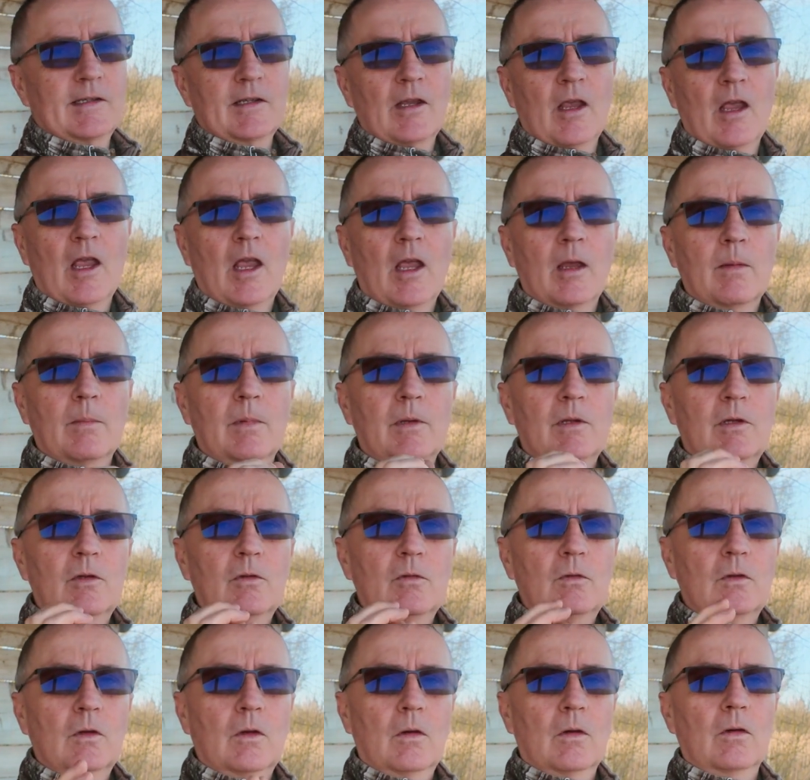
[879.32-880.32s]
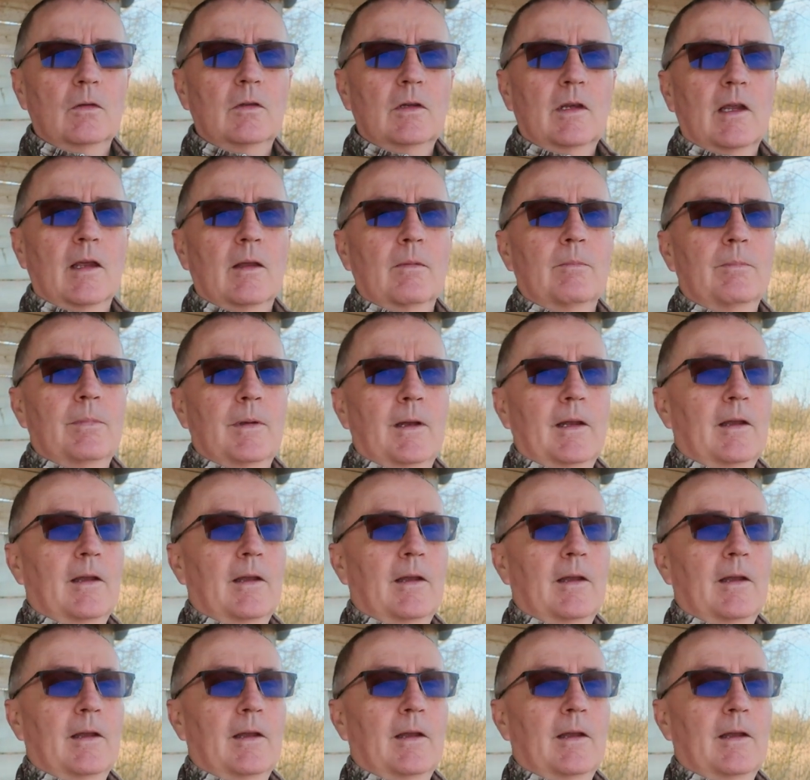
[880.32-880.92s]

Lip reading: but you could get better